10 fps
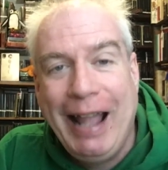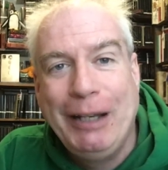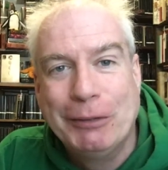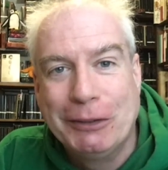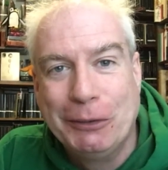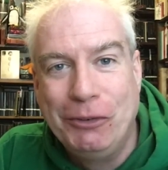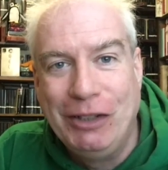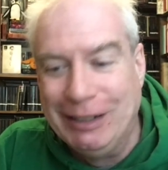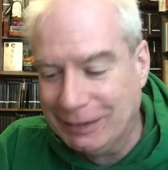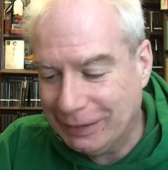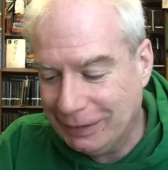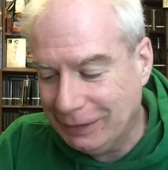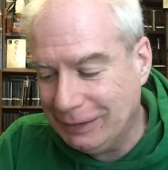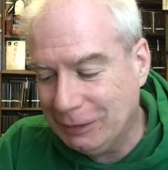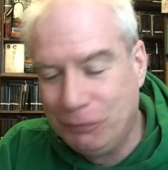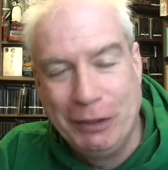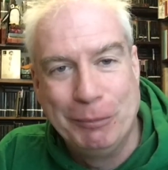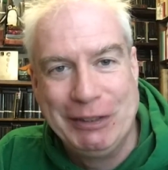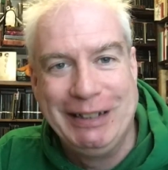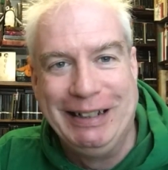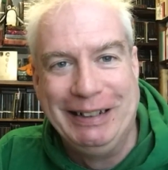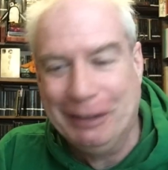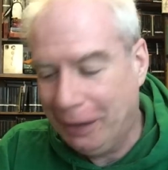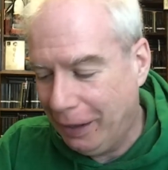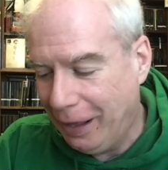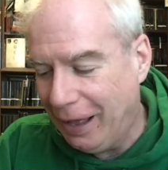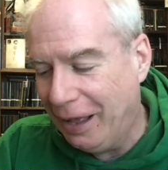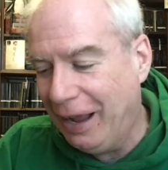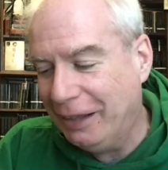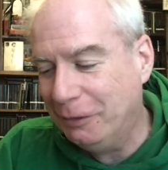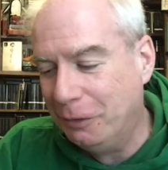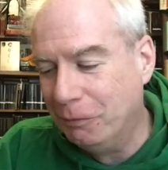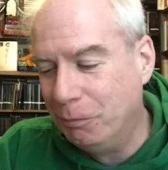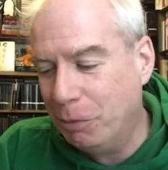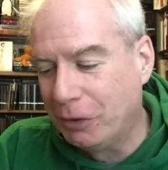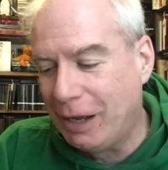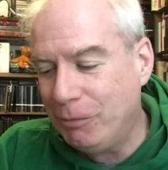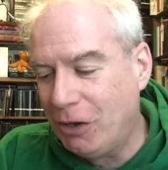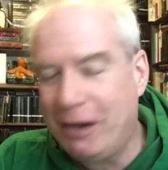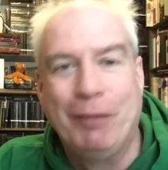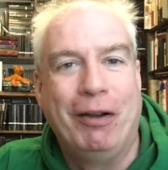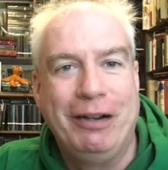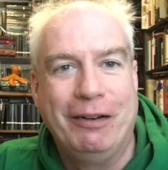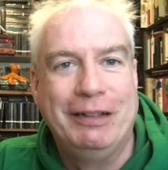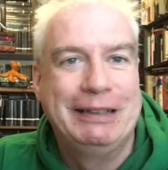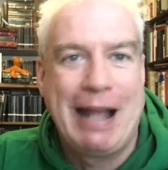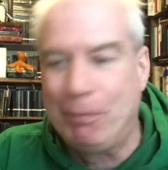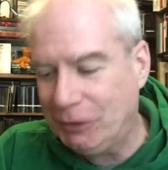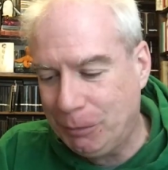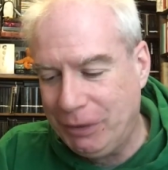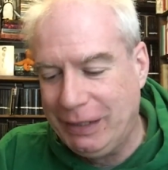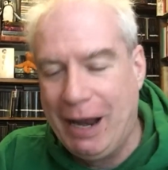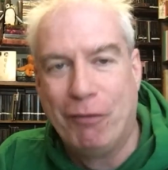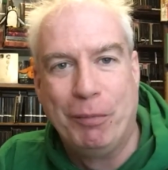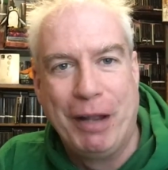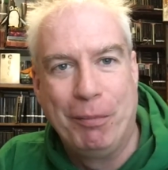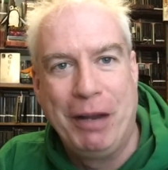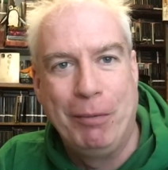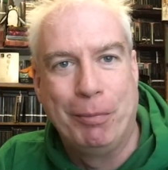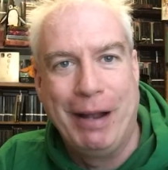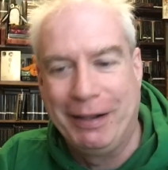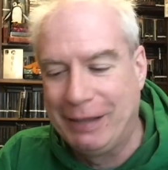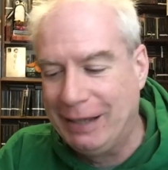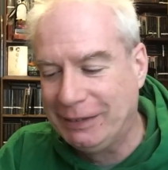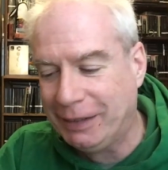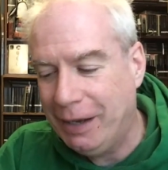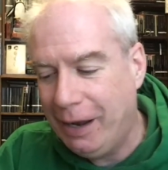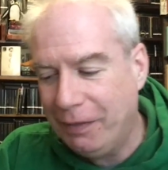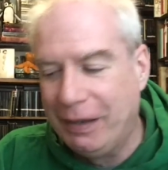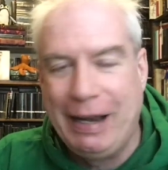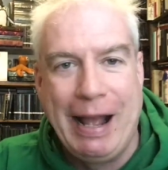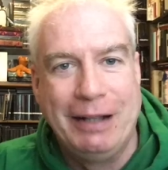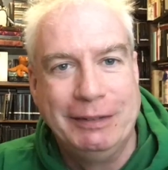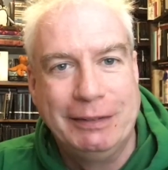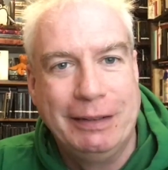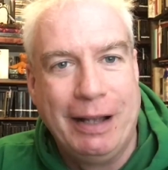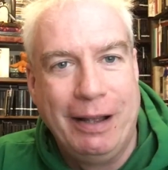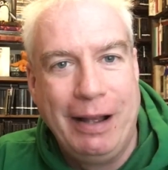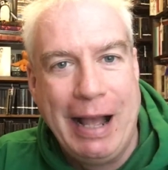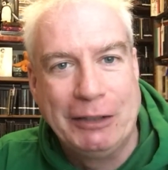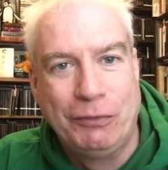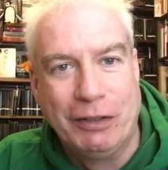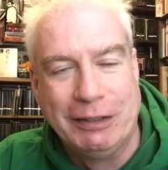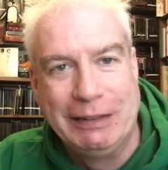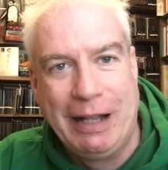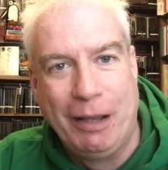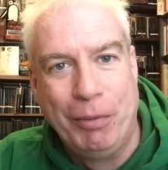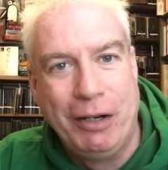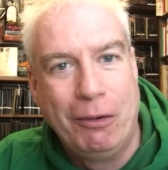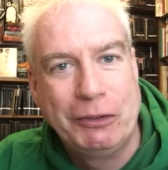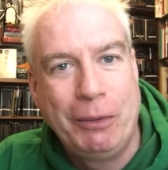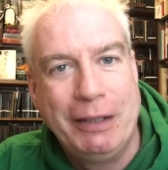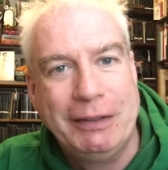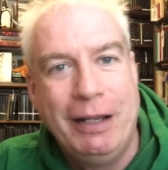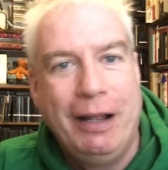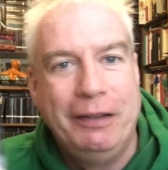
and he was also a genius. This is Philip Sidney. Uh, and the book I'm talking about here, this happens to be the Everyman paperback classic that has uh, Astrophil and Stella, but it also has